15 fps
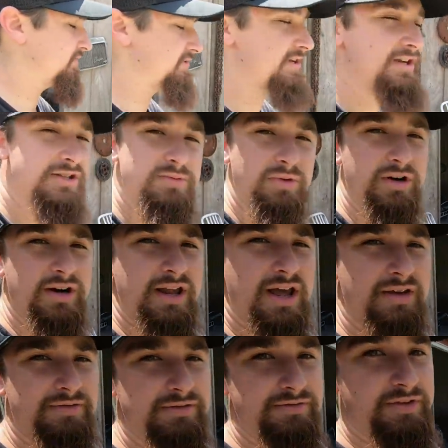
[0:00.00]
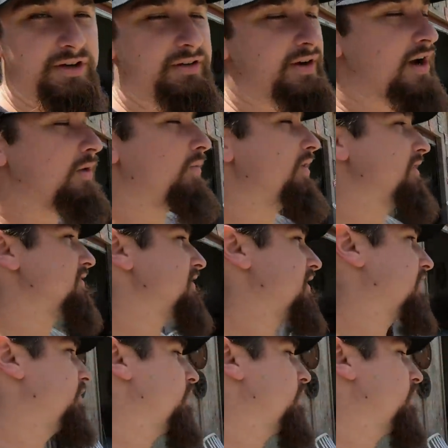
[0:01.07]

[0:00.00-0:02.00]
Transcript: seats, we're going to have to figure out what exactly